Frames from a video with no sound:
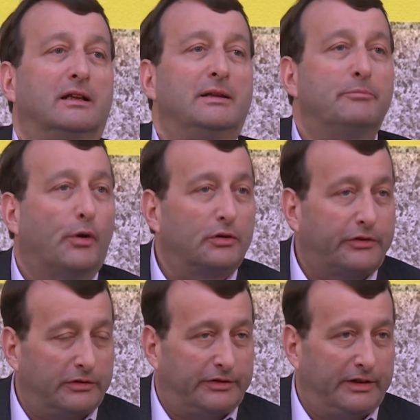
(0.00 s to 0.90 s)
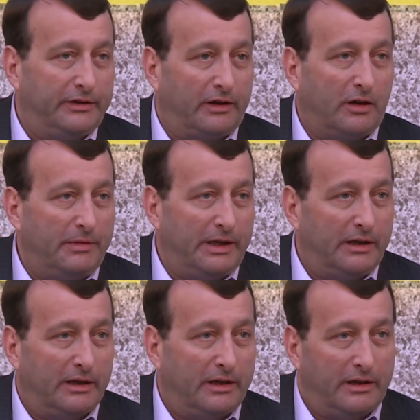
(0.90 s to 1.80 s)
important in the
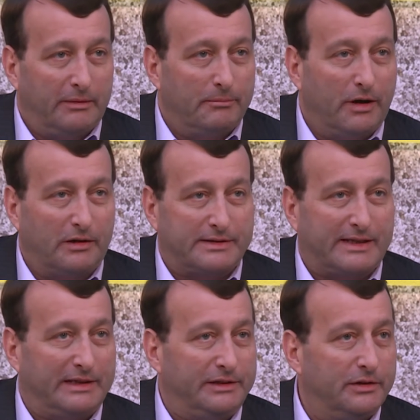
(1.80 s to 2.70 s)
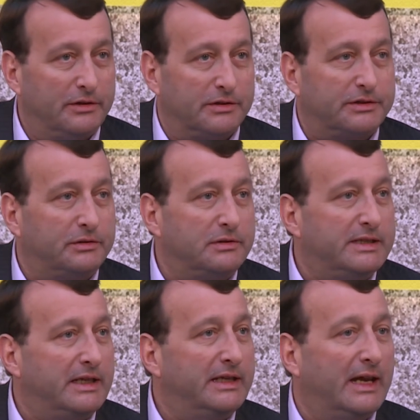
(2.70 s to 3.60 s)
coming months and years to
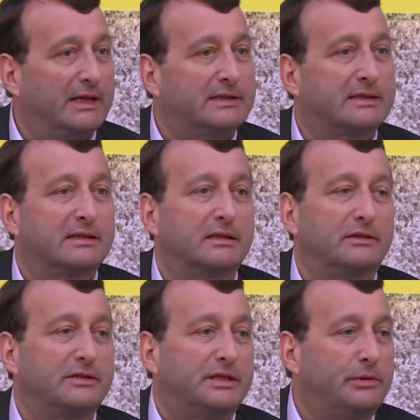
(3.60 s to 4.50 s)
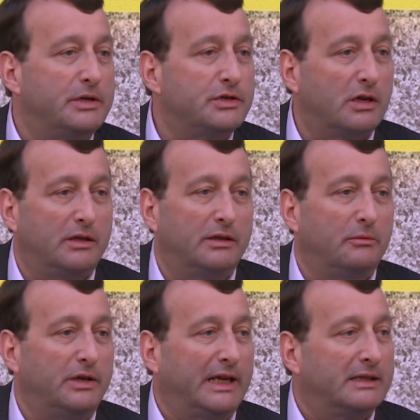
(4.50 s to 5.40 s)
see that the situation,
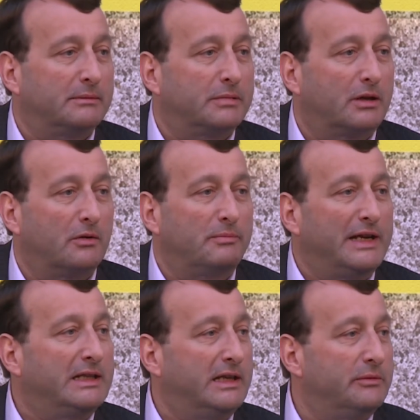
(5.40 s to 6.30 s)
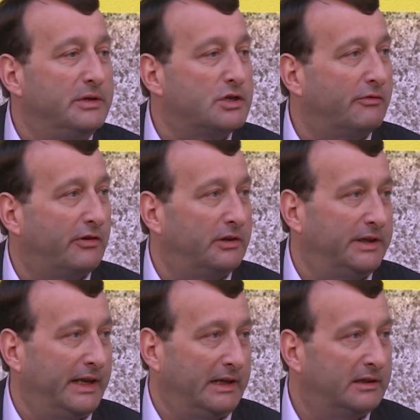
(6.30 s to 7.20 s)
we can completely reshuffle the
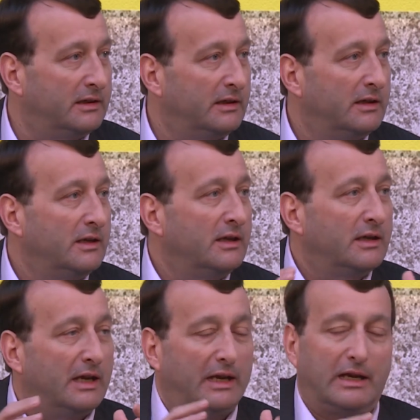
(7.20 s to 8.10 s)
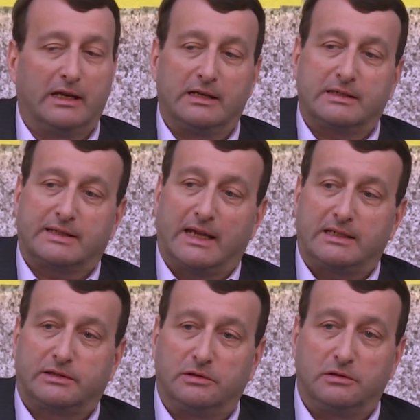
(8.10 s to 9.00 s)
deck,
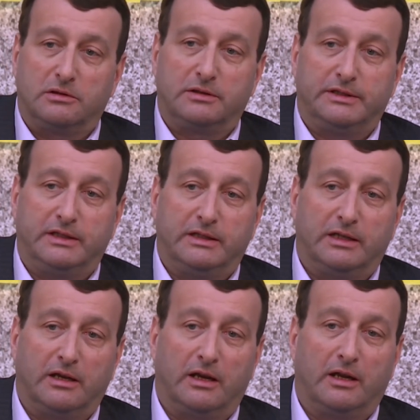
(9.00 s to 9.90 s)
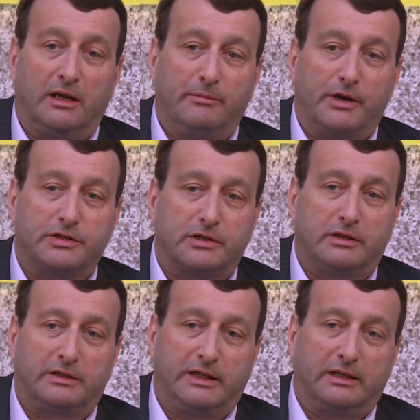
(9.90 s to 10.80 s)
thanks to
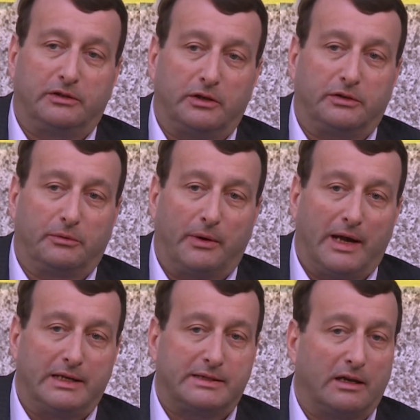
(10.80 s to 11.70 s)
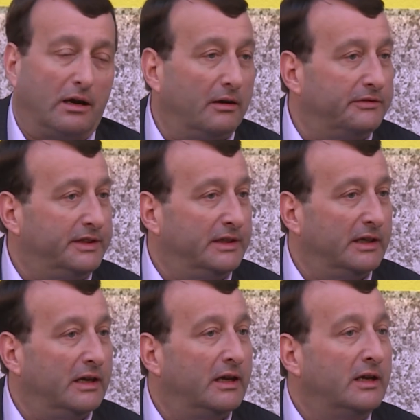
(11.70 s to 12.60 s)
the rise of
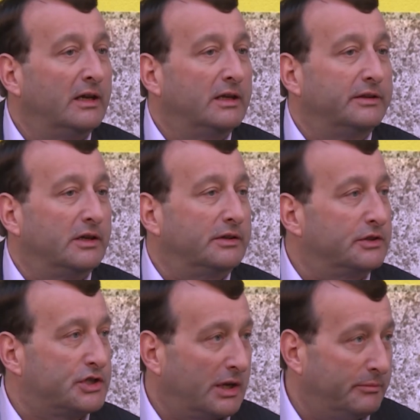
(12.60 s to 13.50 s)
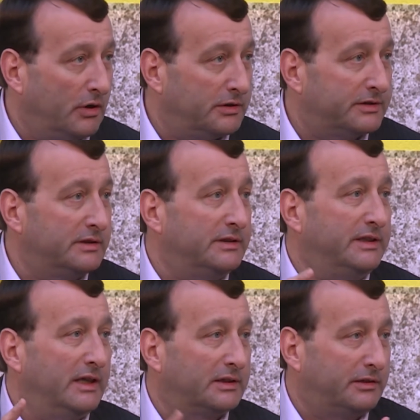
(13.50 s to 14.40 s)
the chatbot,
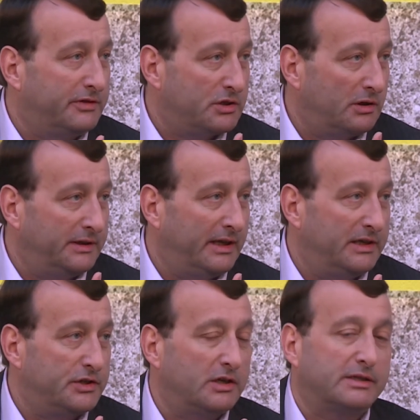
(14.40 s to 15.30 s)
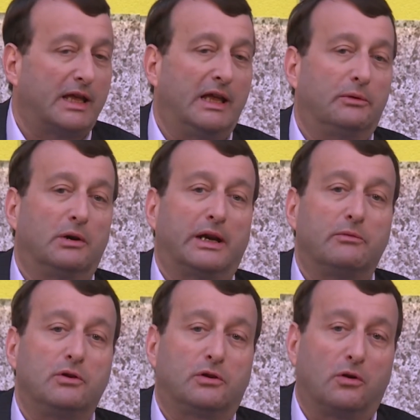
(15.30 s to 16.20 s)
the artificial intelligence, and what I
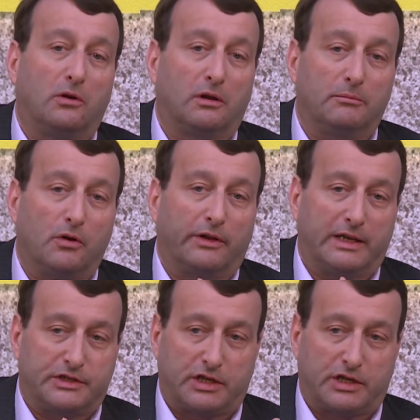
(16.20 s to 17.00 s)
would call, more than